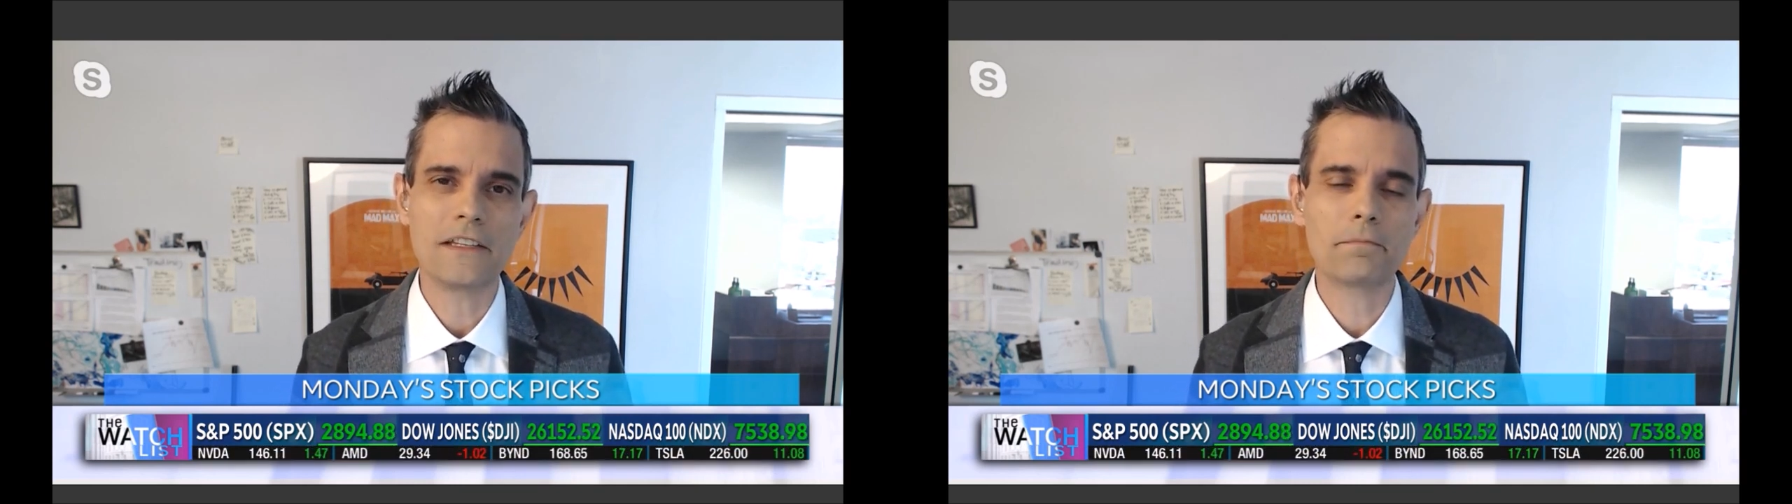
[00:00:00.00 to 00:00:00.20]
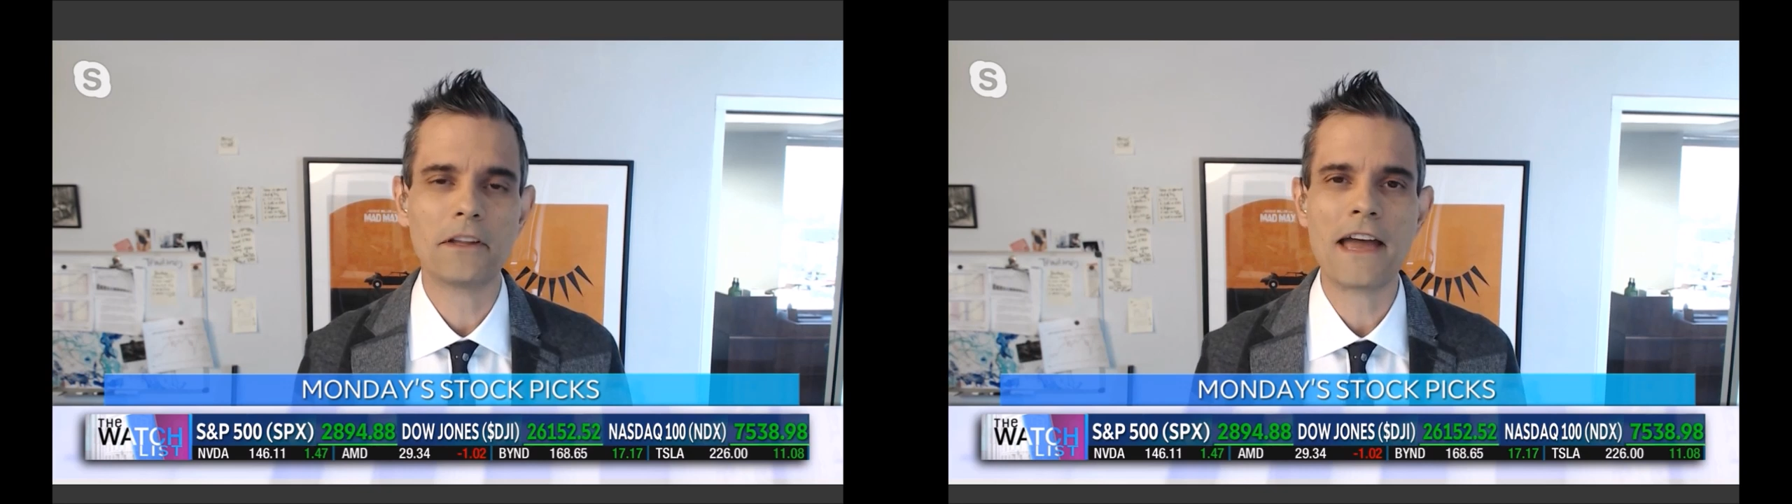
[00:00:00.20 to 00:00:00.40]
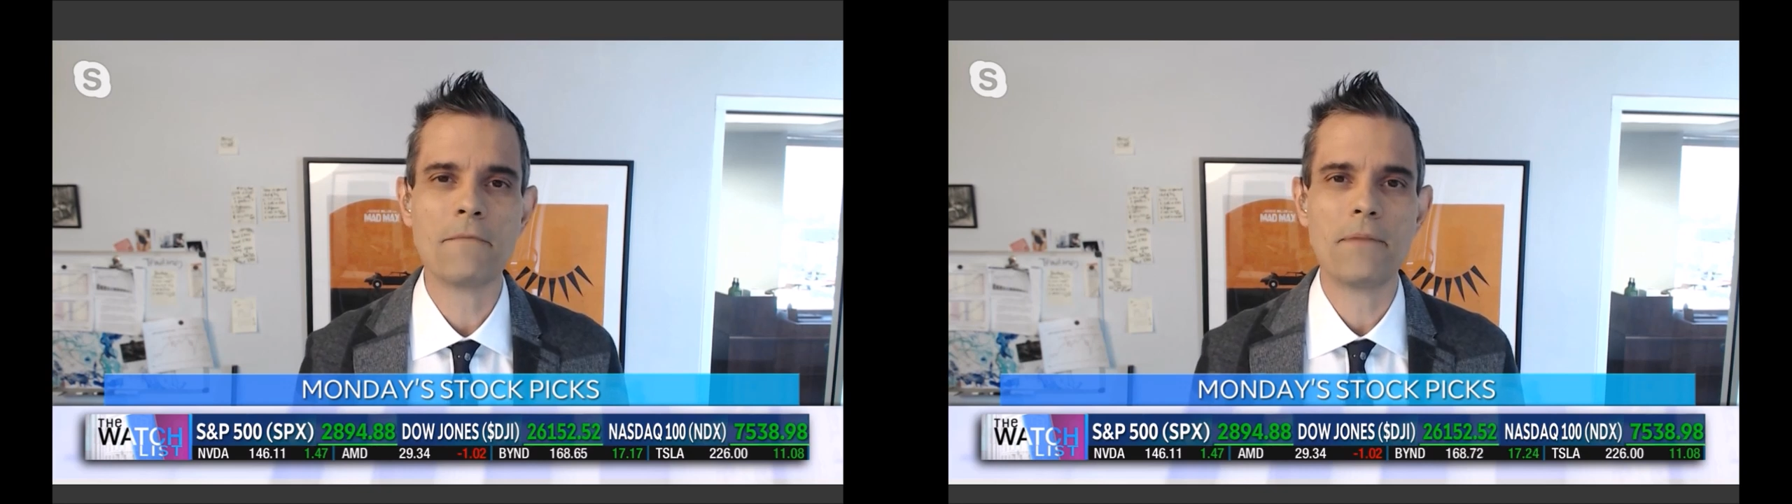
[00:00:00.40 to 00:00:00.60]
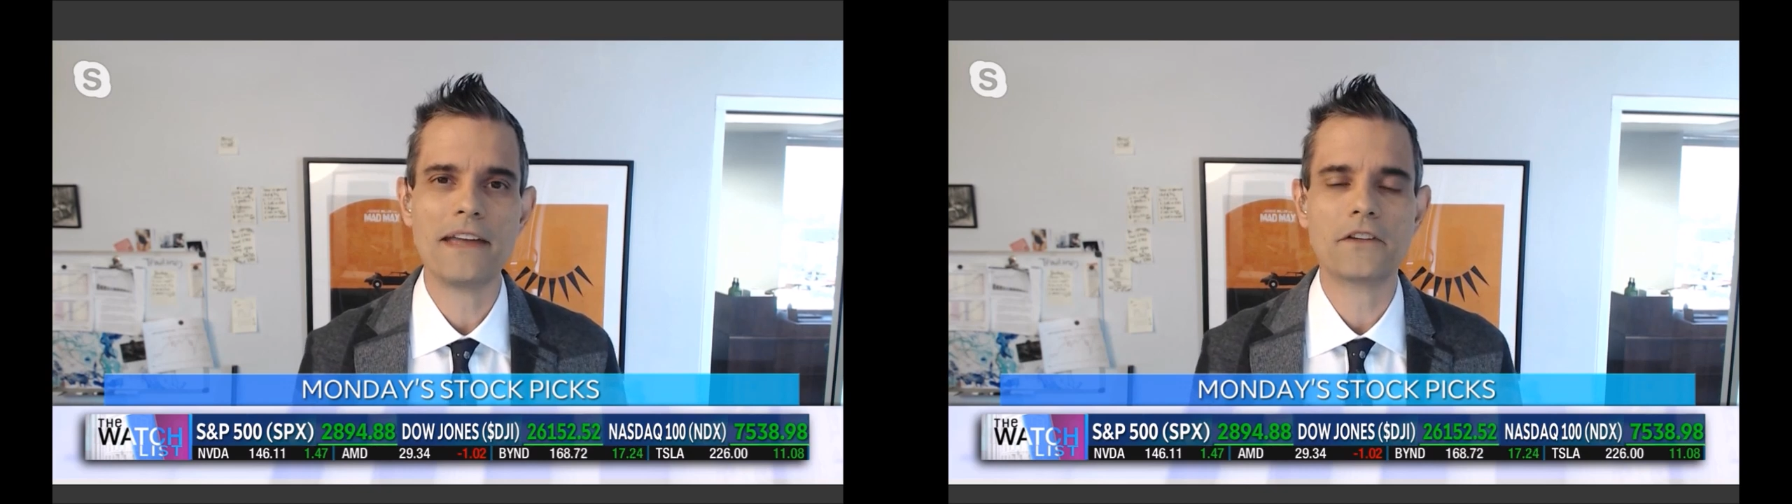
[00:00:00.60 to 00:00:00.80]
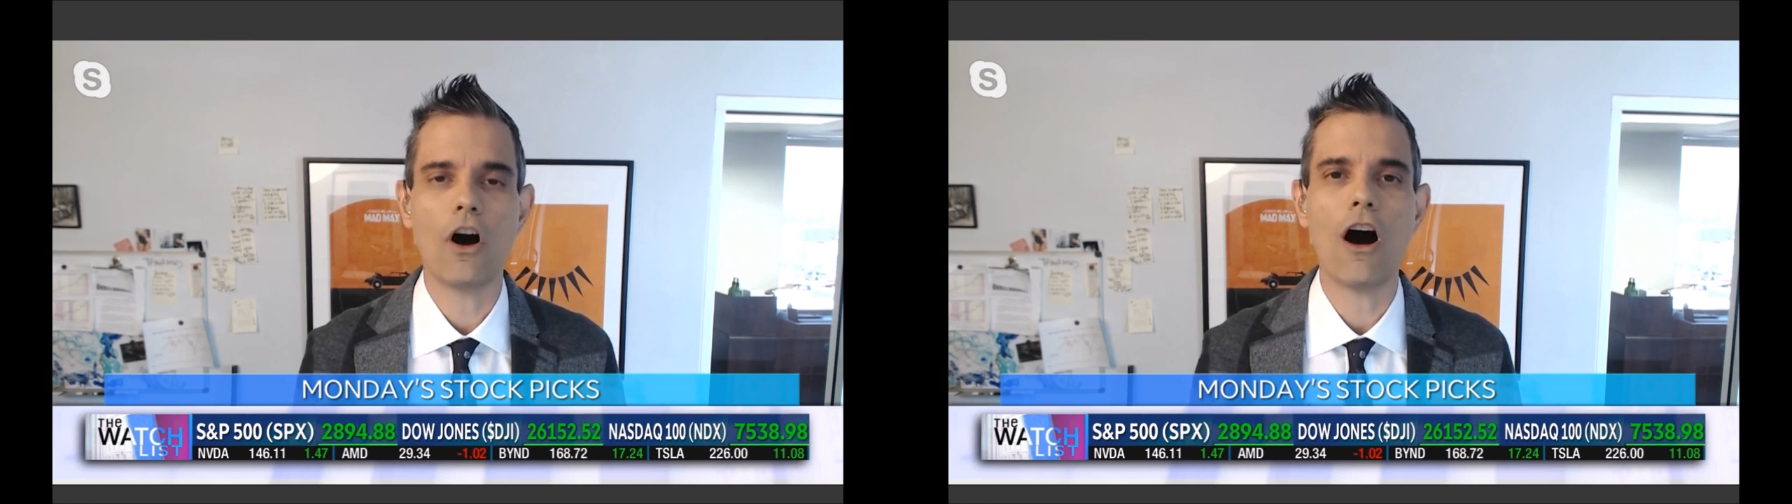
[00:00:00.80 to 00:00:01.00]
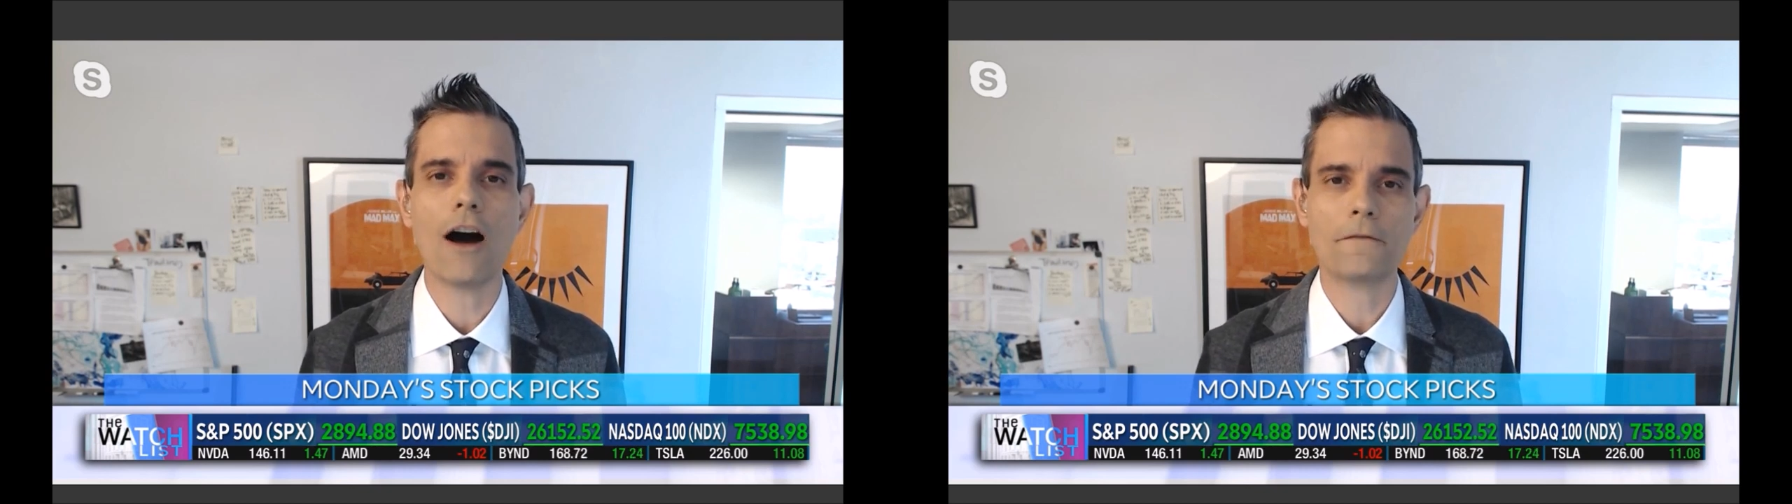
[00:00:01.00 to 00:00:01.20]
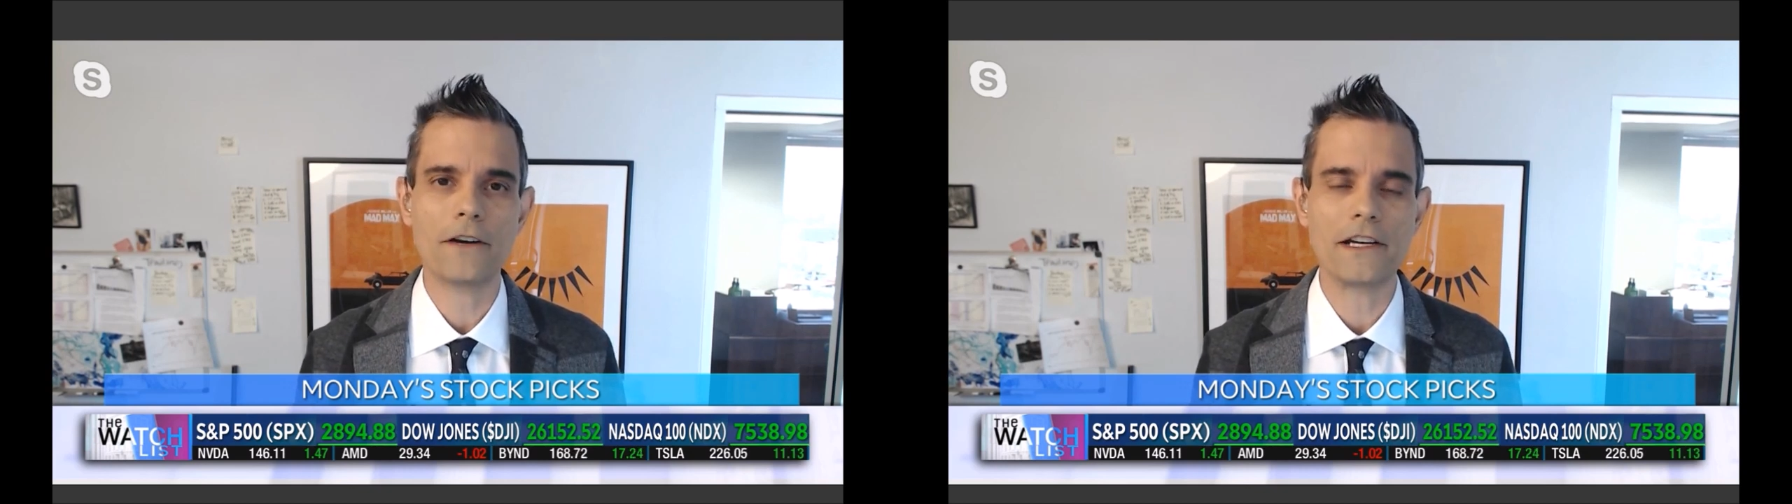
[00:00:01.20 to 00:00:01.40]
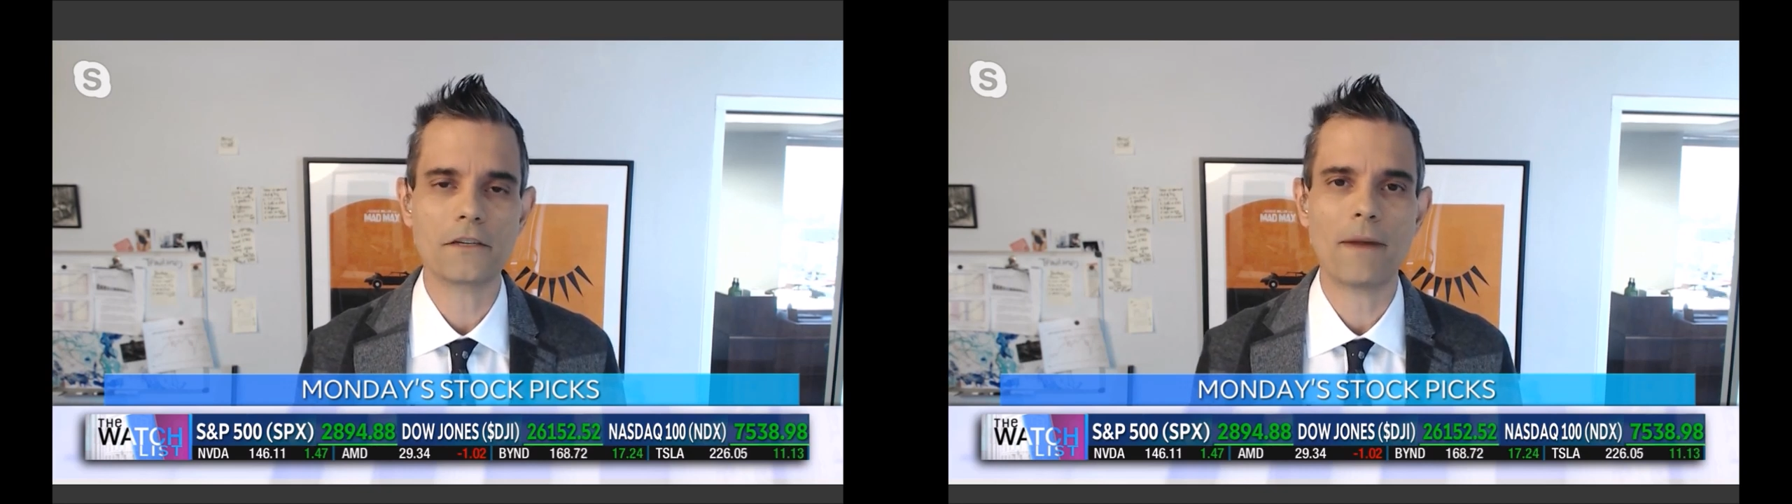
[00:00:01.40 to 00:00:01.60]
his plant based
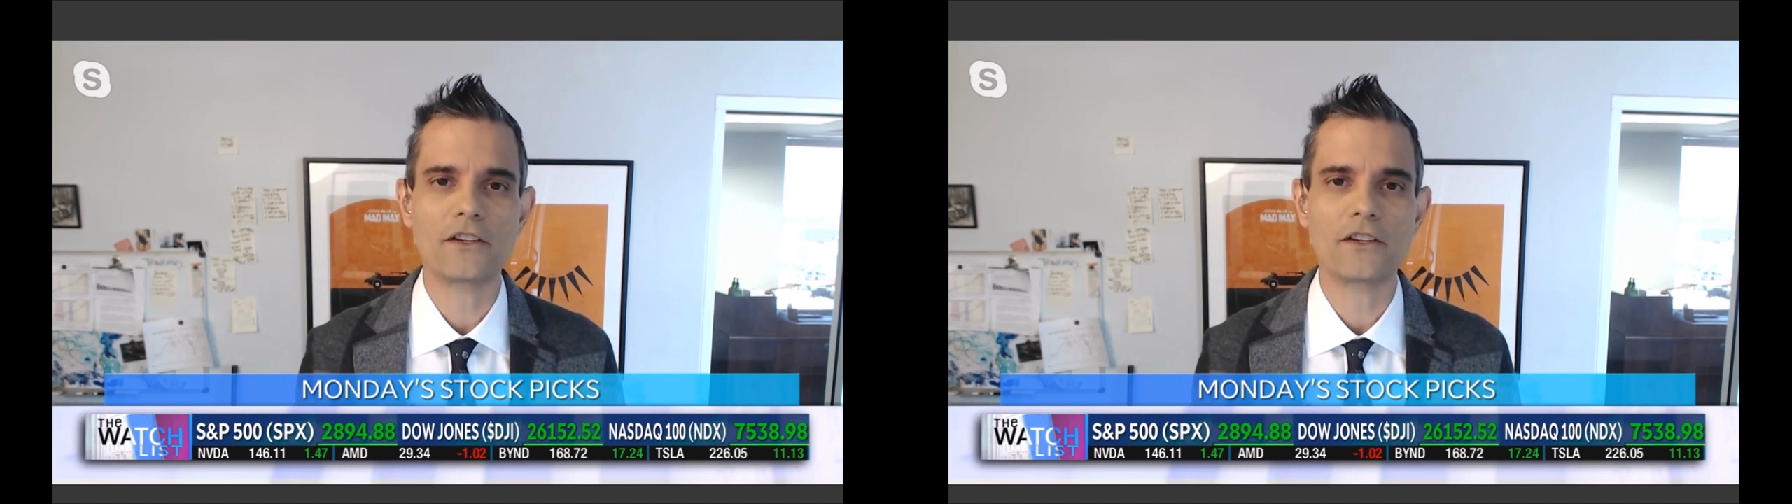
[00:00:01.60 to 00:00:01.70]
offerings